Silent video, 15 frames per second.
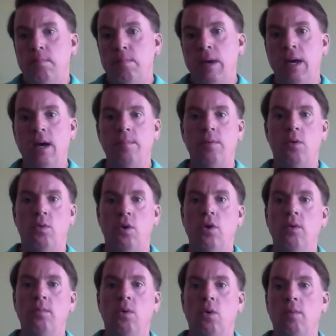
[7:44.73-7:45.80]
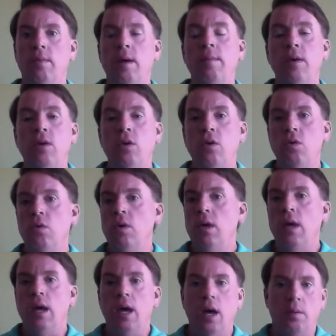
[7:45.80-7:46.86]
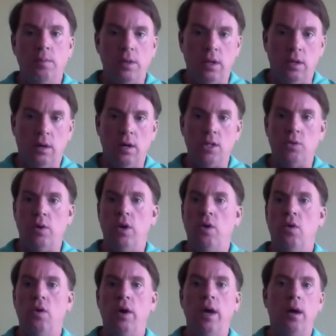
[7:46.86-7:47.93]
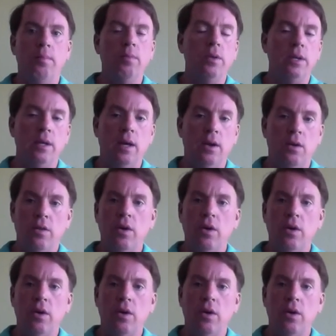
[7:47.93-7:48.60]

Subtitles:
pick up your room, or maybe you help with the laundry or help with dinner.